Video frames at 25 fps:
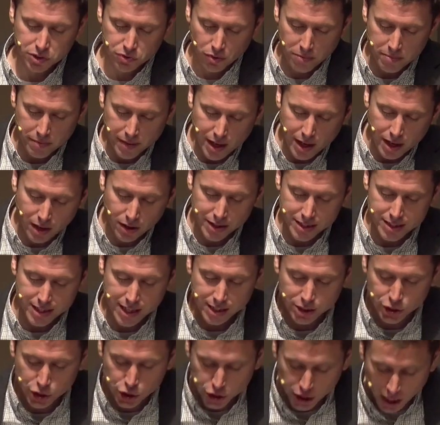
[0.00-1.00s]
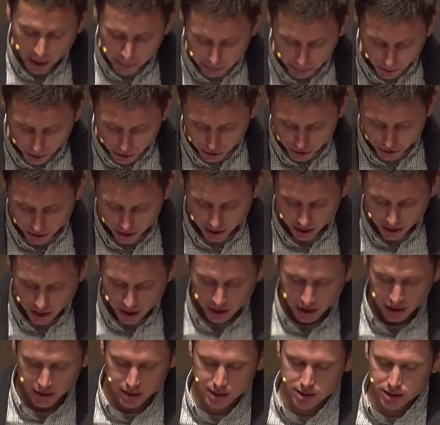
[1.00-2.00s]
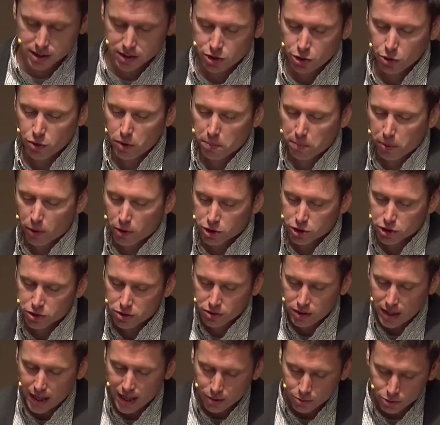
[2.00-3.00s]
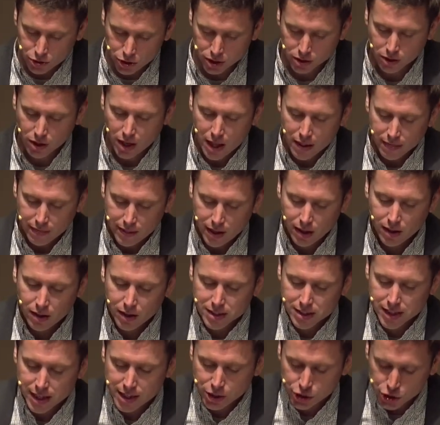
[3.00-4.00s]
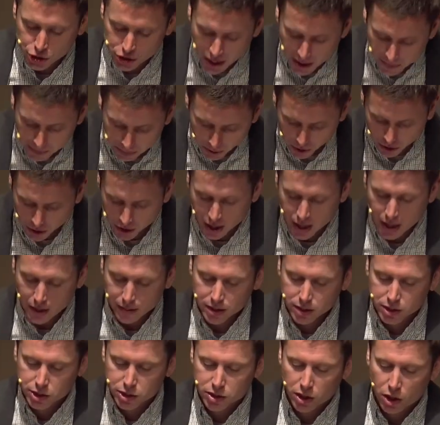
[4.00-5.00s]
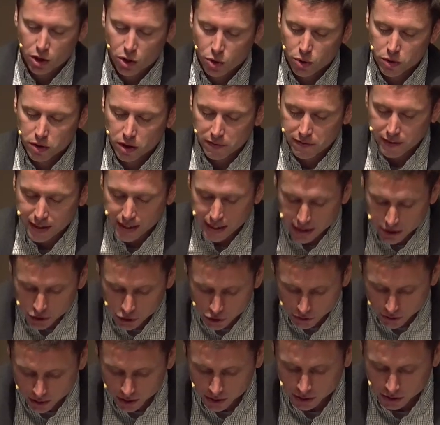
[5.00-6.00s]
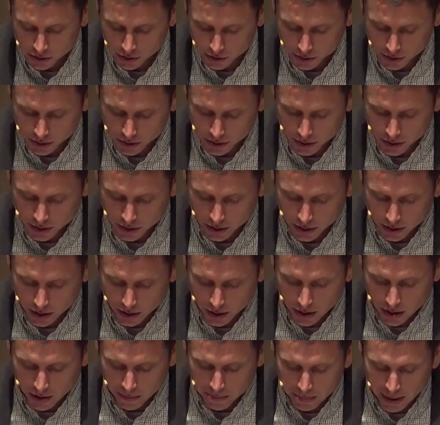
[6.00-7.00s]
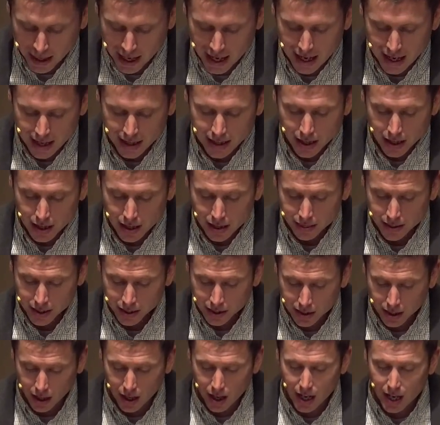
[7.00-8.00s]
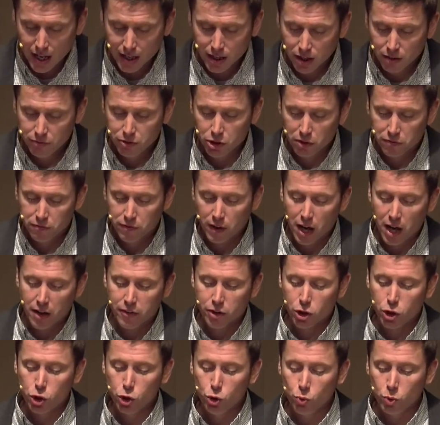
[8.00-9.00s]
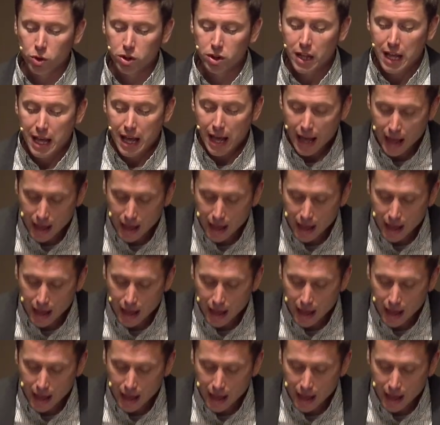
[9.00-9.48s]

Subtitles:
from there is a shepherd. Listen to the personal language here. There is a shepherd, the stone of Israel, by the God of your father who will